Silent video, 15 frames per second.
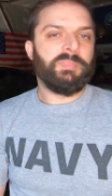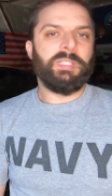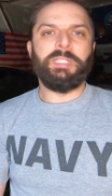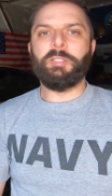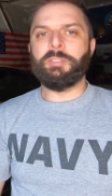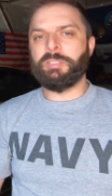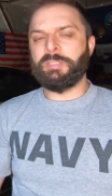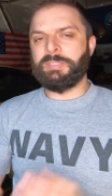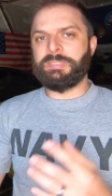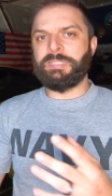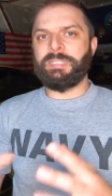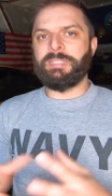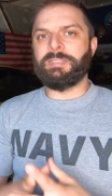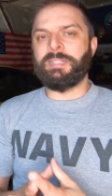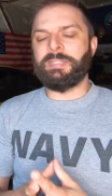And he goes on to
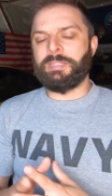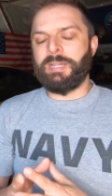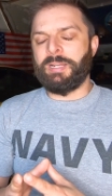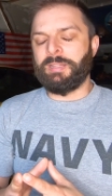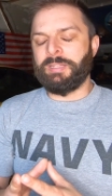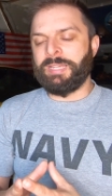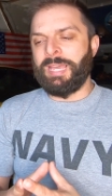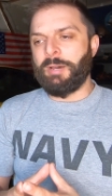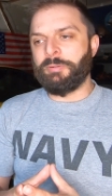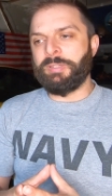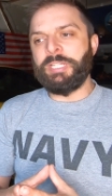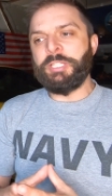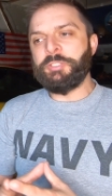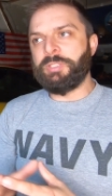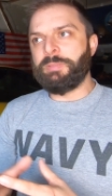say that kind of like how
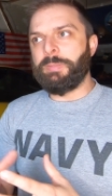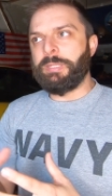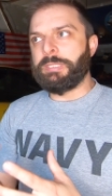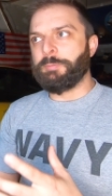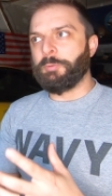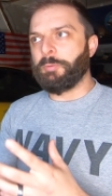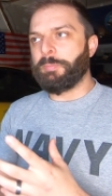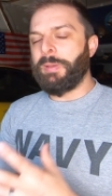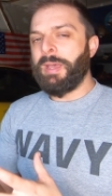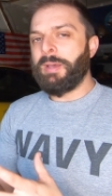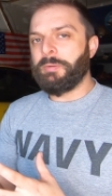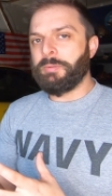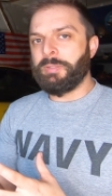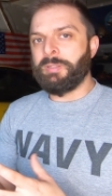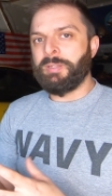an engine makes more
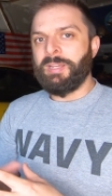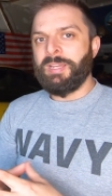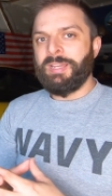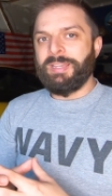power,